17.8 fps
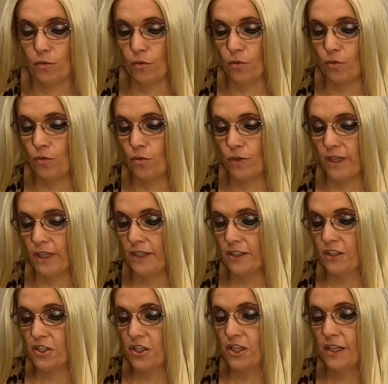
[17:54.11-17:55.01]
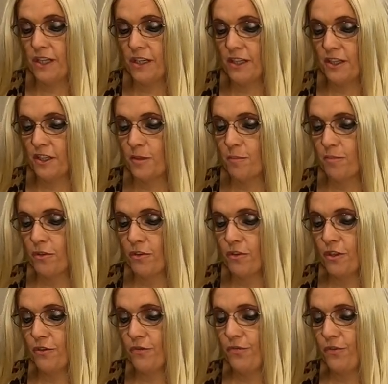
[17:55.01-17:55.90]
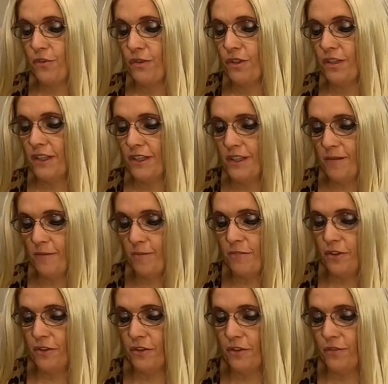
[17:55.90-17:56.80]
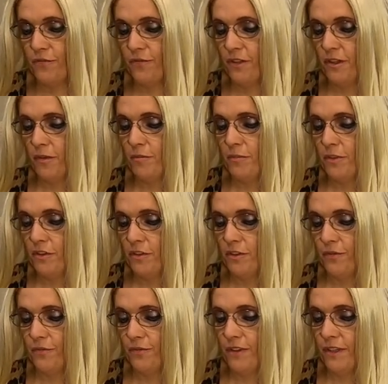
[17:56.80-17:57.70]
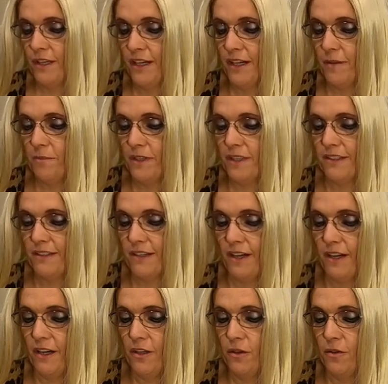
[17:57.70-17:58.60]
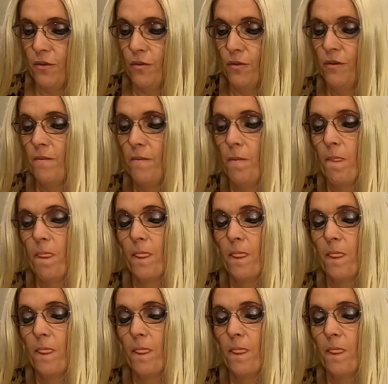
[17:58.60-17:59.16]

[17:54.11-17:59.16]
Ooh, and she is beautiful, beautiful, beautiful. Let me tell you,